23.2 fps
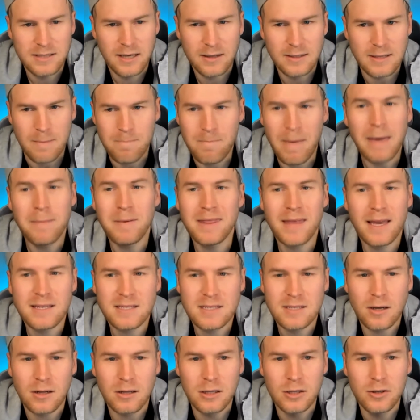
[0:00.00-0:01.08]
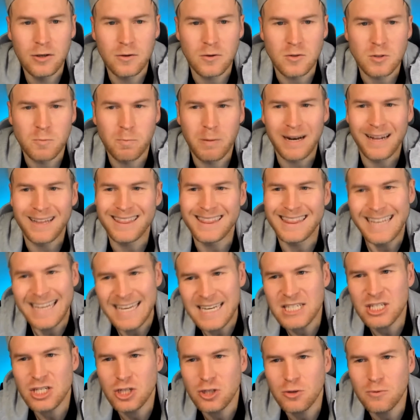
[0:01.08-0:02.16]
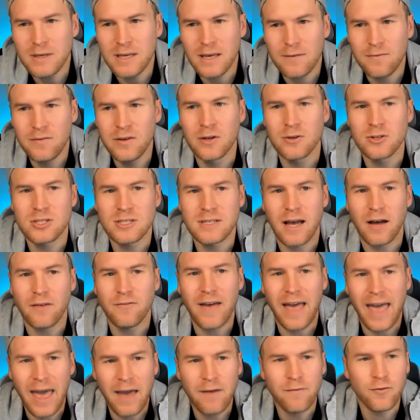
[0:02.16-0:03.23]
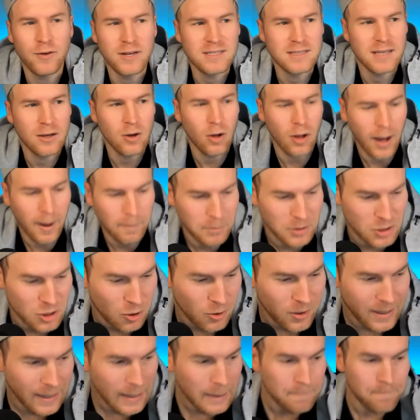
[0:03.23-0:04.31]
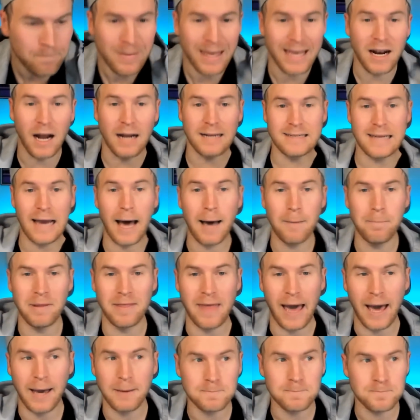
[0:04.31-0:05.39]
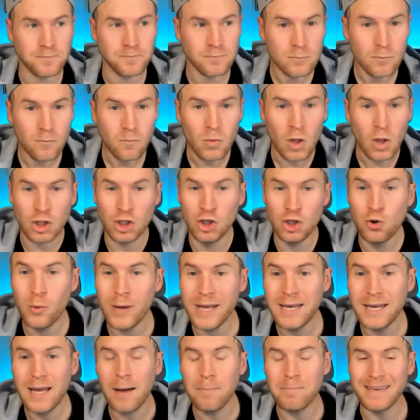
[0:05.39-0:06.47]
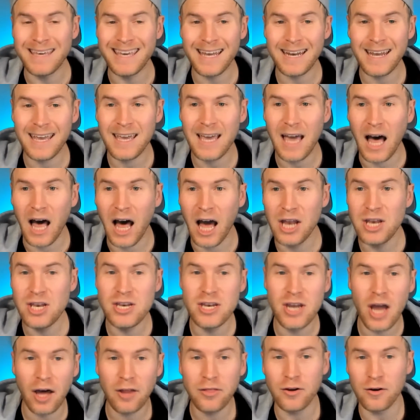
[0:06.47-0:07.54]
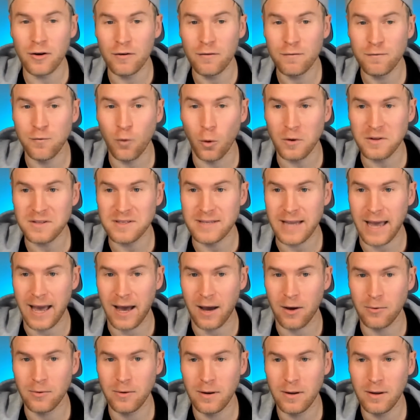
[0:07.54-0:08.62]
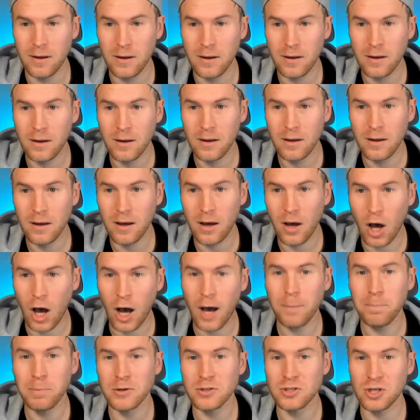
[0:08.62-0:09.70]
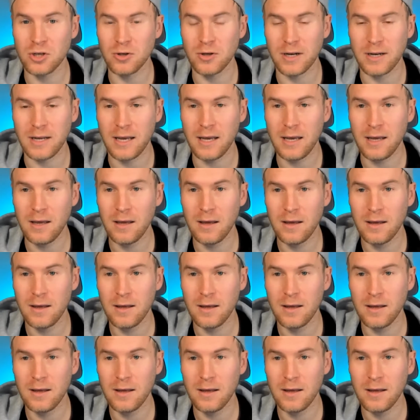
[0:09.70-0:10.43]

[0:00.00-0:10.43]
Maybe they still lose, but at least you give yourself every single opportunity. And on top of that, you end up getting another 4th down opportunity